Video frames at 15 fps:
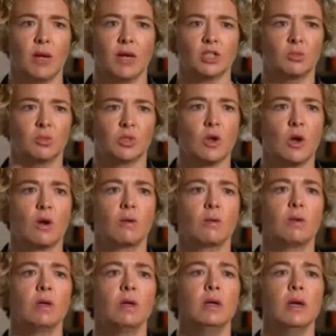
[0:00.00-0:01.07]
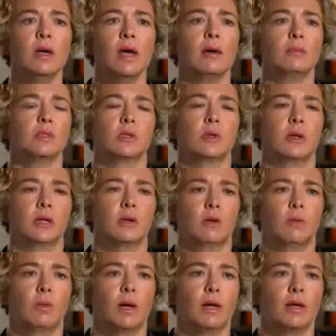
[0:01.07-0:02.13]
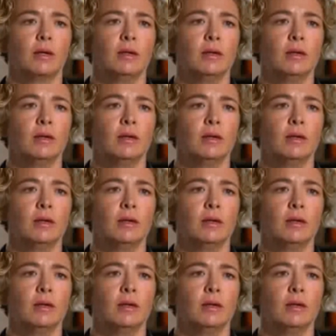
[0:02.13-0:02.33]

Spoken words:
reaction was no, absolutely no way.